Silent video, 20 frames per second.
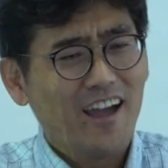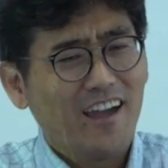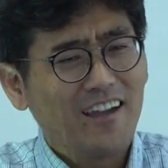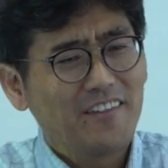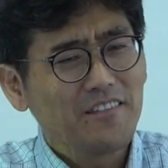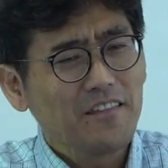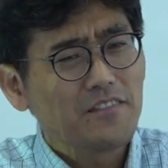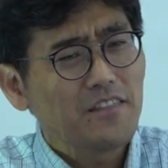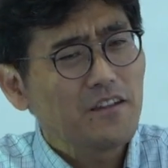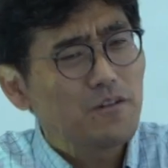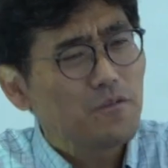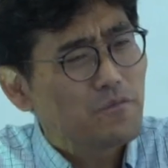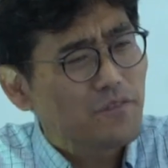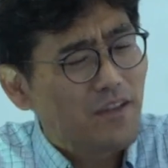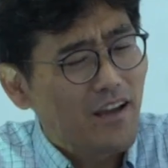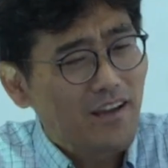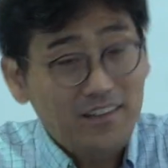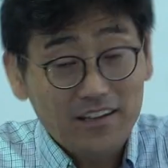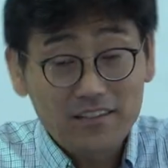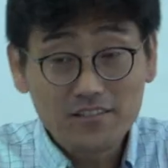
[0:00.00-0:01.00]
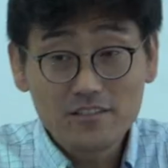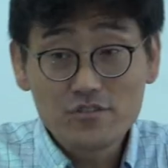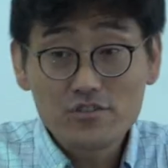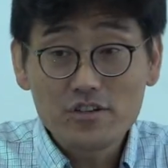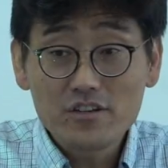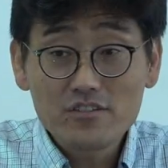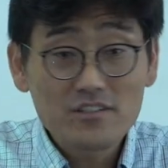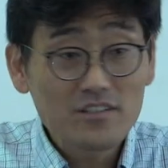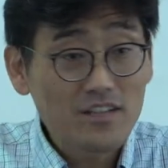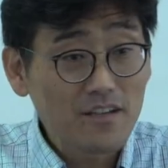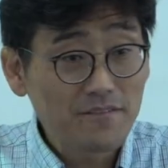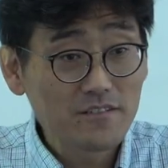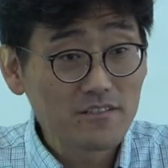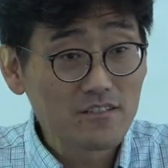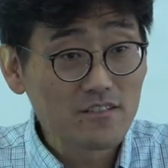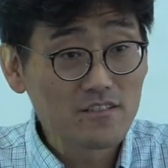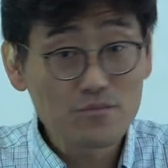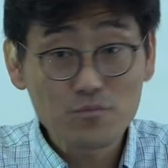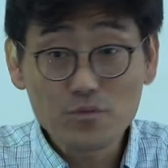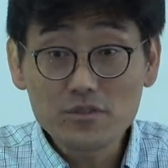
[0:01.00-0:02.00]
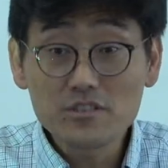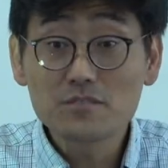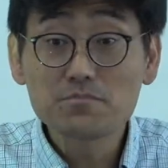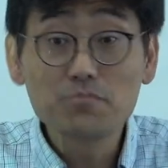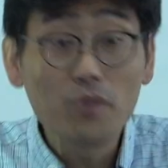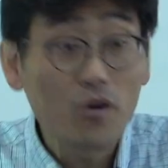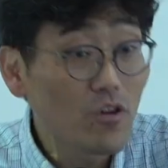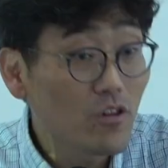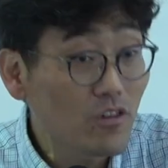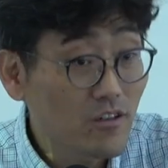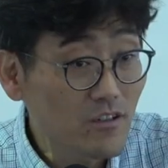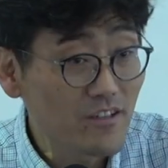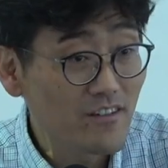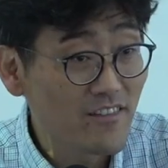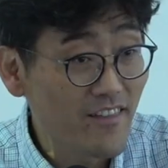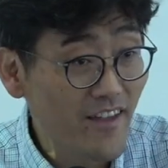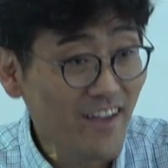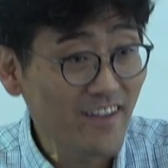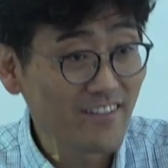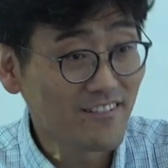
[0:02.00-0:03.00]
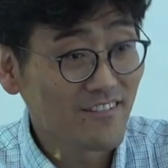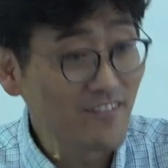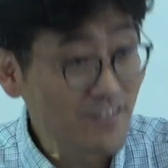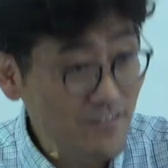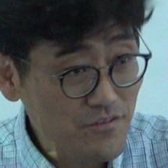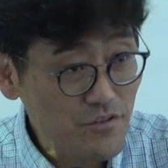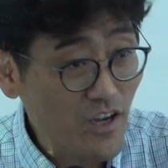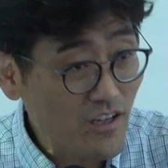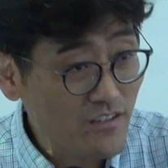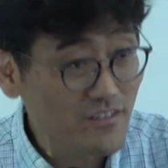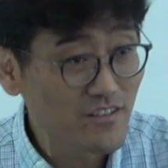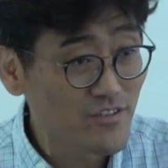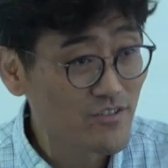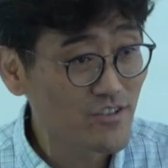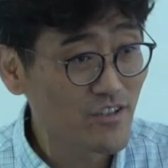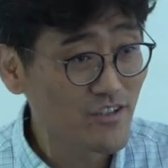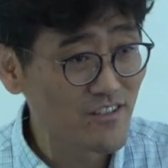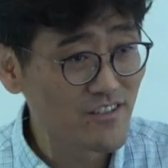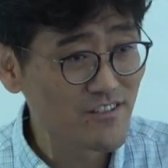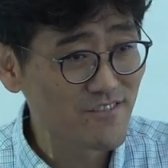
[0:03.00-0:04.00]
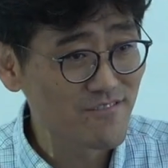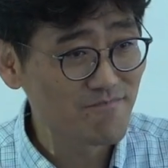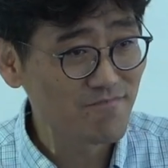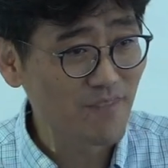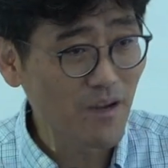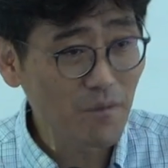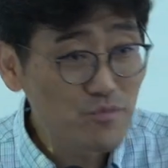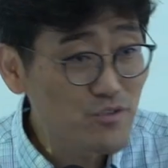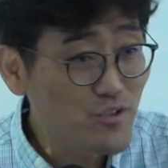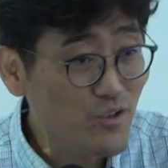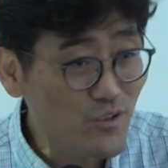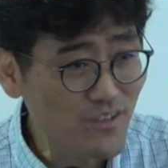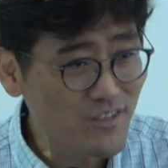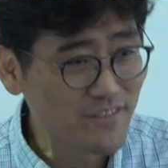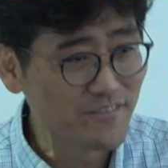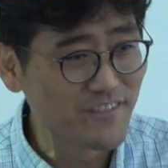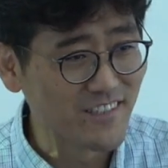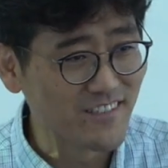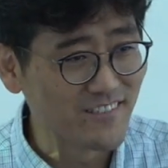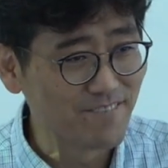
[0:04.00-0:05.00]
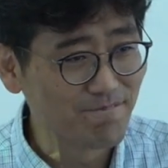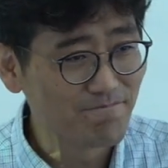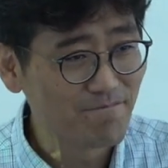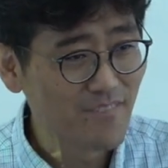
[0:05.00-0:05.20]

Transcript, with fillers: Uh, uh, and the church in Ephesus was smaller than a Shatin church, I'm sure of it.